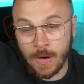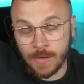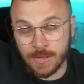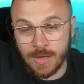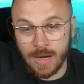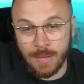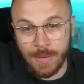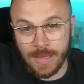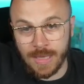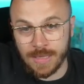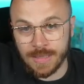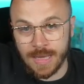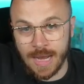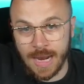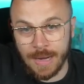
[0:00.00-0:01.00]
Who's gonna be this
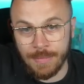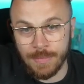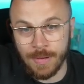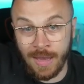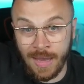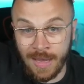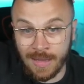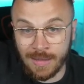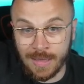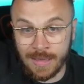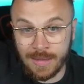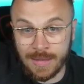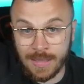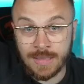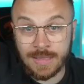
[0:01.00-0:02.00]
time?
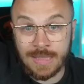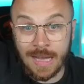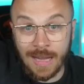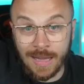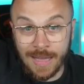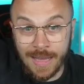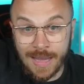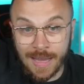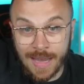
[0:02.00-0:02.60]
England, Sterling